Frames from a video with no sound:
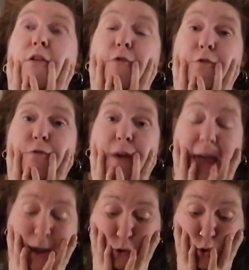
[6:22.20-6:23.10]

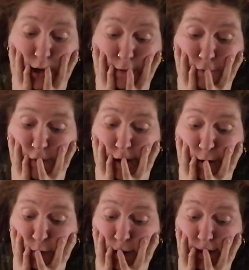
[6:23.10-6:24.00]
very
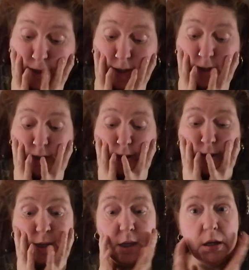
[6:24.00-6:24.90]
very
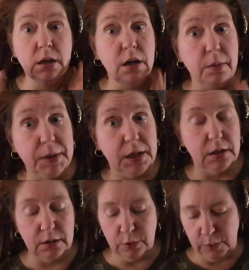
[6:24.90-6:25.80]

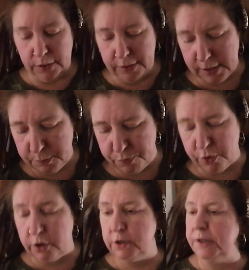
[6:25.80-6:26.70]
economical with that
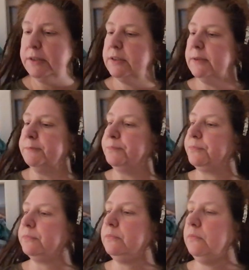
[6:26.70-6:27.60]
product
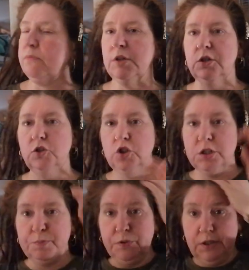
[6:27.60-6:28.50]

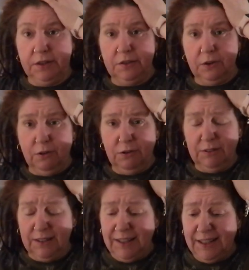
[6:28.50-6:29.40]
just put it
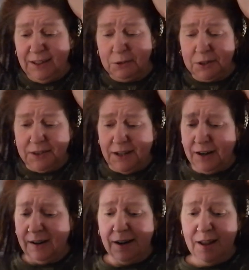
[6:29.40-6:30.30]
on here and
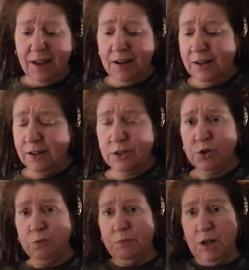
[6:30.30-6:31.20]
there not
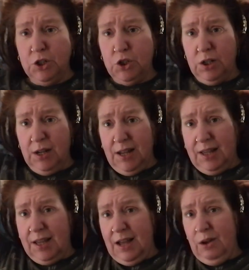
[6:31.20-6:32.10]
too much
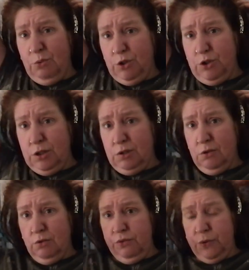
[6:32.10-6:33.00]
like I would just
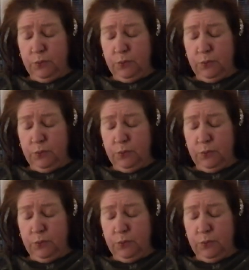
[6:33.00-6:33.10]
go